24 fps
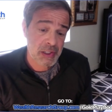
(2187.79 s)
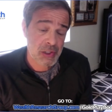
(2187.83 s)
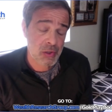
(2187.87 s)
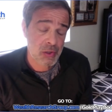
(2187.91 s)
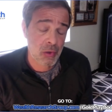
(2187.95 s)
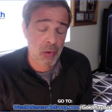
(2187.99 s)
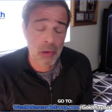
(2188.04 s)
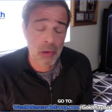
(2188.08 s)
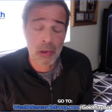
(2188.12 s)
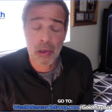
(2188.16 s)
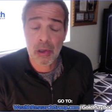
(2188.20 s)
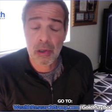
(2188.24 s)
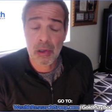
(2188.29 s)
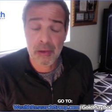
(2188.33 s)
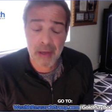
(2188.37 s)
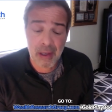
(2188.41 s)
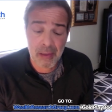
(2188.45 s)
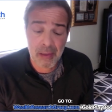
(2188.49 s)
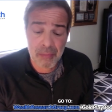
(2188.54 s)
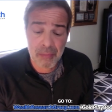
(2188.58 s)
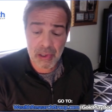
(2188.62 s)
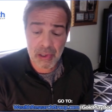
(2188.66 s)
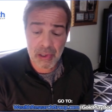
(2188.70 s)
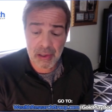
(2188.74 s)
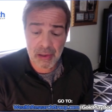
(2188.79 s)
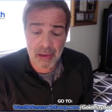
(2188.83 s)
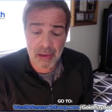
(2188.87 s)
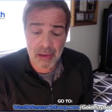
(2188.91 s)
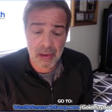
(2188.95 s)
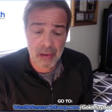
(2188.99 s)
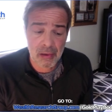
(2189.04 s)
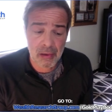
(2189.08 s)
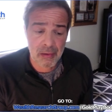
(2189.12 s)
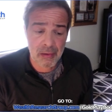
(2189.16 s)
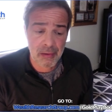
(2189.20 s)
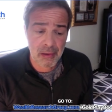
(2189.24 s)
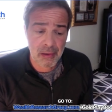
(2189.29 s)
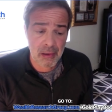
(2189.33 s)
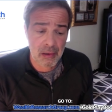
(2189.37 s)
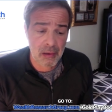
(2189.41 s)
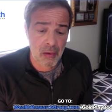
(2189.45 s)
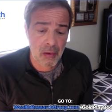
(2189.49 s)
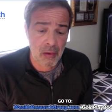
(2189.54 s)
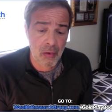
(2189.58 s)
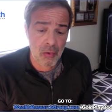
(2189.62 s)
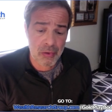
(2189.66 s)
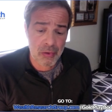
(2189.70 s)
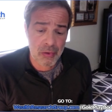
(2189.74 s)
They stole all that money.
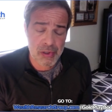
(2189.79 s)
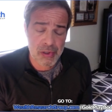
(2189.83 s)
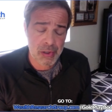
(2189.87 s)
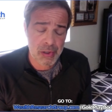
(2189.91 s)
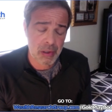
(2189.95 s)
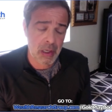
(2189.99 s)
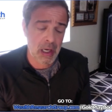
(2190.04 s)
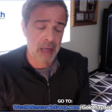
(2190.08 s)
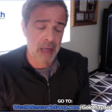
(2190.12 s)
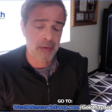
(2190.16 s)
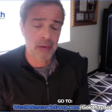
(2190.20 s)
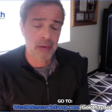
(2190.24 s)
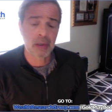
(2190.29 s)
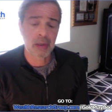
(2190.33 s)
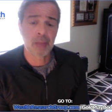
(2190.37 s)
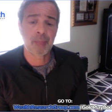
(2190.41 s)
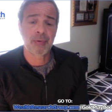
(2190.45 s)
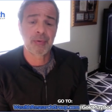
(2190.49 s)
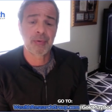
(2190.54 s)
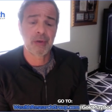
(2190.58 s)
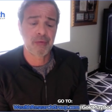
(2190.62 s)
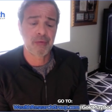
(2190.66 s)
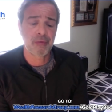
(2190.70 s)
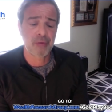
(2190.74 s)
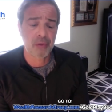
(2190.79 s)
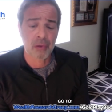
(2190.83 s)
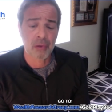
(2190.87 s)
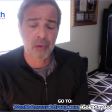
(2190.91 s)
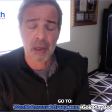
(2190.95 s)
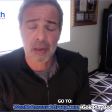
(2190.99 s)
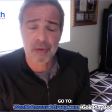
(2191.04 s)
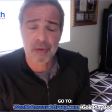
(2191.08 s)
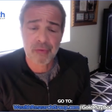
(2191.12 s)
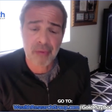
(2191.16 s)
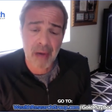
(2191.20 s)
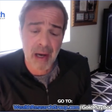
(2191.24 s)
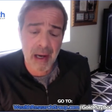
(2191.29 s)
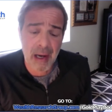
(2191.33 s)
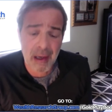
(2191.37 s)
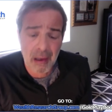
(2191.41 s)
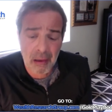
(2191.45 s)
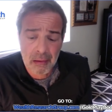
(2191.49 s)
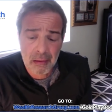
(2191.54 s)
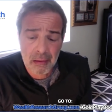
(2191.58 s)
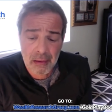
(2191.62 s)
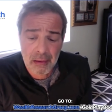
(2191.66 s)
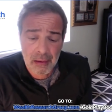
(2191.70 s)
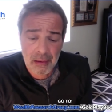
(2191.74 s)
Their owners are either in prison or on
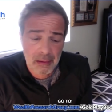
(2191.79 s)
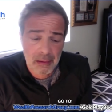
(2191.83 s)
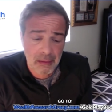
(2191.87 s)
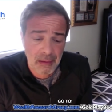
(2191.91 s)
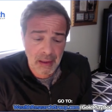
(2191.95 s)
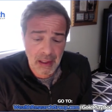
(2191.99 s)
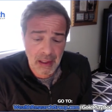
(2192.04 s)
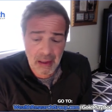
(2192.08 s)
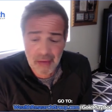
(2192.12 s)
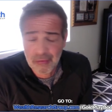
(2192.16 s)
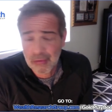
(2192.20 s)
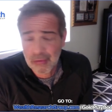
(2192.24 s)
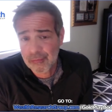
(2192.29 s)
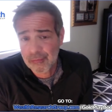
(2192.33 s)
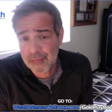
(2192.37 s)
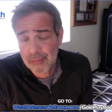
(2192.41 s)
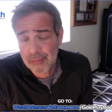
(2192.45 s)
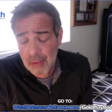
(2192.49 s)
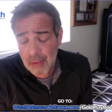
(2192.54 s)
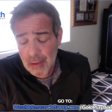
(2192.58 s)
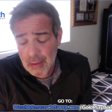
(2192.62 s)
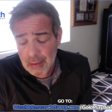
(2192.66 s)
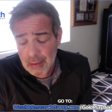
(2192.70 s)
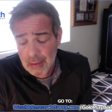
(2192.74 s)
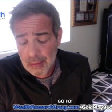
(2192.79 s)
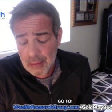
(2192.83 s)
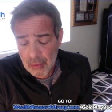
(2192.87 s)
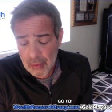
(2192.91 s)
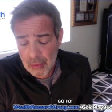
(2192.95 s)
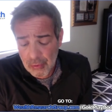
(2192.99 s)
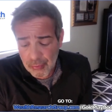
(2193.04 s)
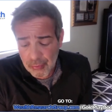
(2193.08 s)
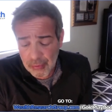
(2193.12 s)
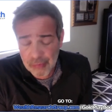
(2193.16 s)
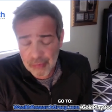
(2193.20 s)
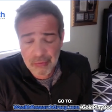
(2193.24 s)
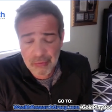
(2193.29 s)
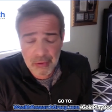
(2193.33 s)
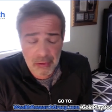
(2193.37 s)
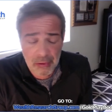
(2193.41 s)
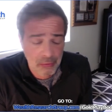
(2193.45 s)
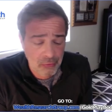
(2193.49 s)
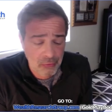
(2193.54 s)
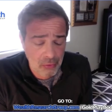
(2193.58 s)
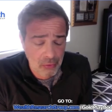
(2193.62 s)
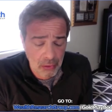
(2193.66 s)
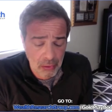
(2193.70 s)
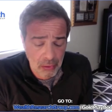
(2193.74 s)
trial. In the case of
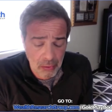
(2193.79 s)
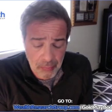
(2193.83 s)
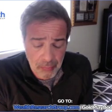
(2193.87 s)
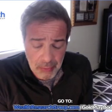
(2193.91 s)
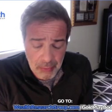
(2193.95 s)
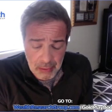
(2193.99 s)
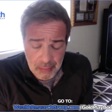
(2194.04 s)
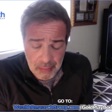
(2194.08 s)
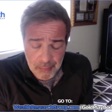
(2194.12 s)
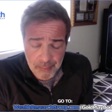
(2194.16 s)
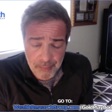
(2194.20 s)
Northwest Territorial